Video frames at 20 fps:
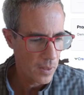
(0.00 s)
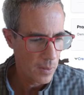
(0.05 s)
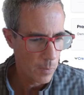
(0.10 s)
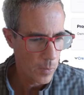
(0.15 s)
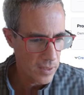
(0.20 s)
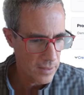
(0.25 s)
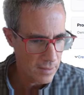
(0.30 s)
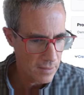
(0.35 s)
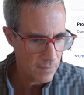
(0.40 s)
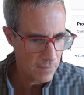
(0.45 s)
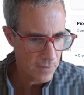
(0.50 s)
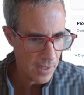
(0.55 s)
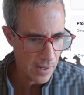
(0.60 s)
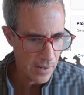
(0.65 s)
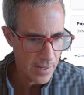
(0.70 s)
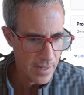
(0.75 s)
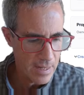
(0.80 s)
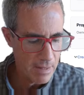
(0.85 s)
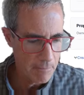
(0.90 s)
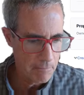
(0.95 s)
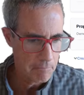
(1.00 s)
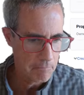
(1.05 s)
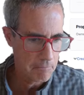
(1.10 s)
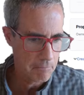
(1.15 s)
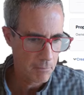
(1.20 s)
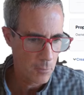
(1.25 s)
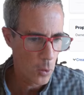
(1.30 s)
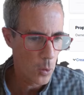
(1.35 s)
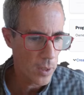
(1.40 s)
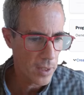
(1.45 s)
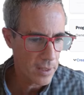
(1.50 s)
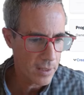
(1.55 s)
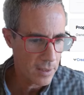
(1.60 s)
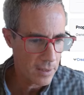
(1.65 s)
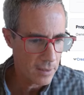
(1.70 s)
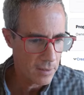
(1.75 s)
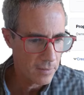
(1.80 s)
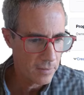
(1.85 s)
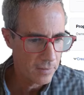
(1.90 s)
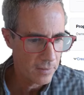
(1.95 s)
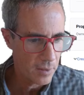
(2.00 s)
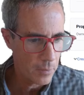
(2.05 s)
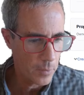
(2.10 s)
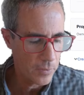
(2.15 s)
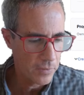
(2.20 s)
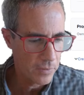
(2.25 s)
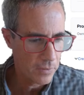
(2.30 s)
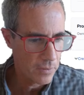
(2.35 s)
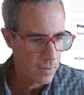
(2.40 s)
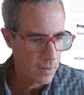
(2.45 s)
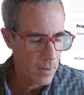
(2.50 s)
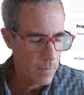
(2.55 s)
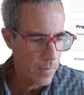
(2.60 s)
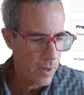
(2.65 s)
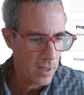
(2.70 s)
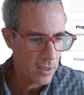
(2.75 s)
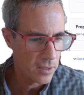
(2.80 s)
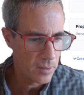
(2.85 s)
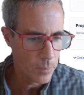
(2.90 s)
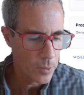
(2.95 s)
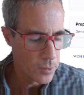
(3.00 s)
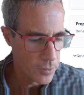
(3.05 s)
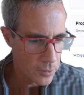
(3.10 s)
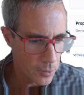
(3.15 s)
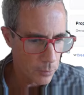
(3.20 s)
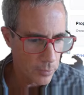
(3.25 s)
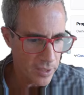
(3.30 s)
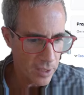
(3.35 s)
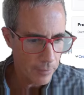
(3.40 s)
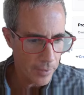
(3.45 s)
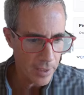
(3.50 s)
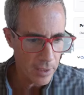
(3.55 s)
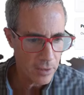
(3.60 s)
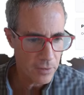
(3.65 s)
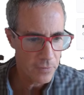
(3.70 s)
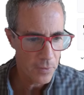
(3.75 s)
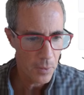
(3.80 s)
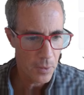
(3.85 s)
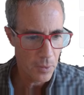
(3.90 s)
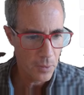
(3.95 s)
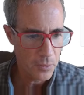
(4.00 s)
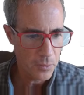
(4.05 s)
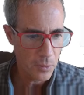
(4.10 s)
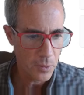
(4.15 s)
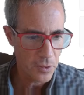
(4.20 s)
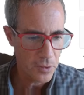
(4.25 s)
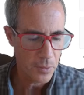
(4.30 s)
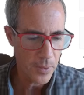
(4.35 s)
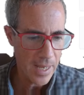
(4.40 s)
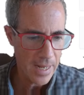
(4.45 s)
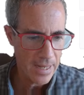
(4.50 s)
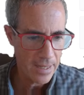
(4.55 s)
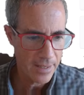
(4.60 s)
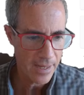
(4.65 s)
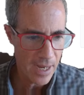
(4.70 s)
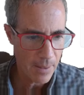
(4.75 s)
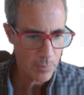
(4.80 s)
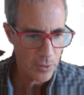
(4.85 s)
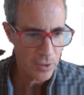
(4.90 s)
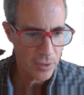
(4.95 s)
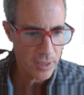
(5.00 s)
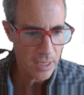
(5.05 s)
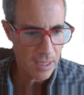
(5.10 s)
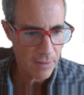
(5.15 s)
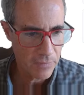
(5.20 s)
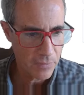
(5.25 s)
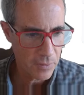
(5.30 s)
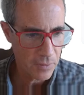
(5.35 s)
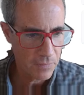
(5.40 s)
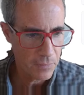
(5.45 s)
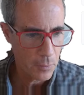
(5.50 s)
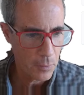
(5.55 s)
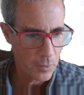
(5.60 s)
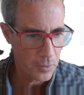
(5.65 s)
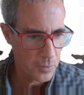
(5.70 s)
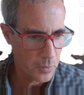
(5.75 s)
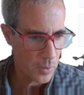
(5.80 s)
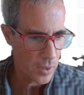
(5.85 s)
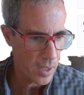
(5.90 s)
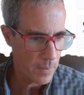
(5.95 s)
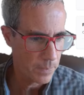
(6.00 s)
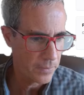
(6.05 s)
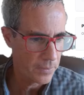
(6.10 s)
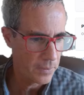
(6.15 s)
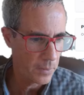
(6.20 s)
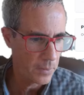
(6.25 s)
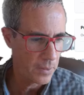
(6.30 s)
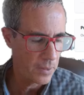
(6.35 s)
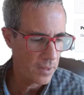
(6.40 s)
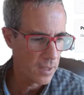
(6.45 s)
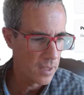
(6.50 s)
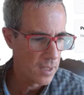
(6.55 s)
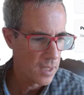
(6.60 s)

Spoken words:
It wasn't very organized. It was impossible to rearrange photos or to edit captions after the photos were uploaded.